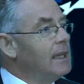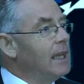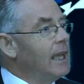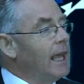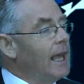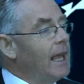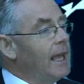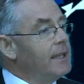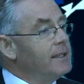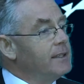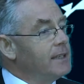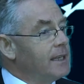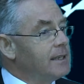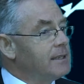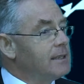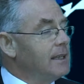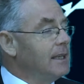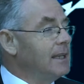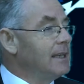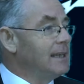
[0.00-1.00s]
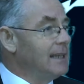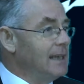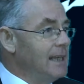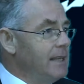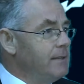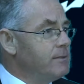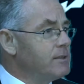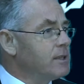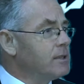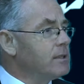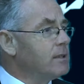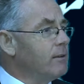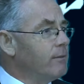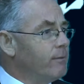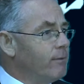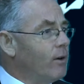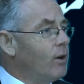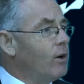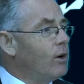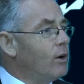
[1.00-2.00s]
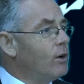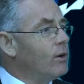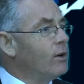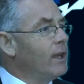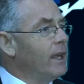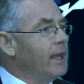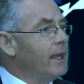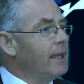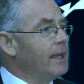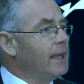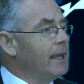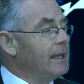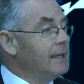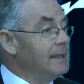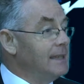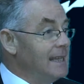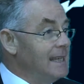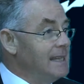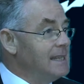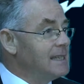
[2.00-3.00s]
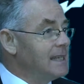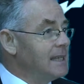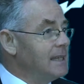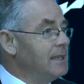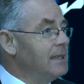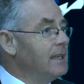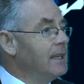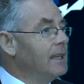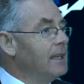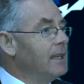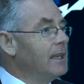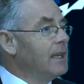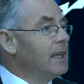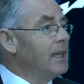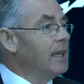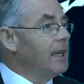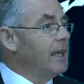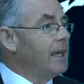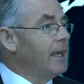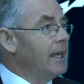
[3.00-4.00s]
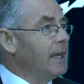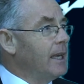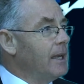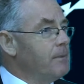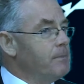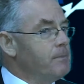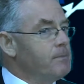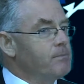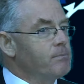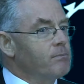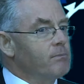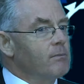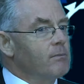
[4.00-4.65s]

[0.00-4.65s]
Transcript: and that it leaves it for an easy and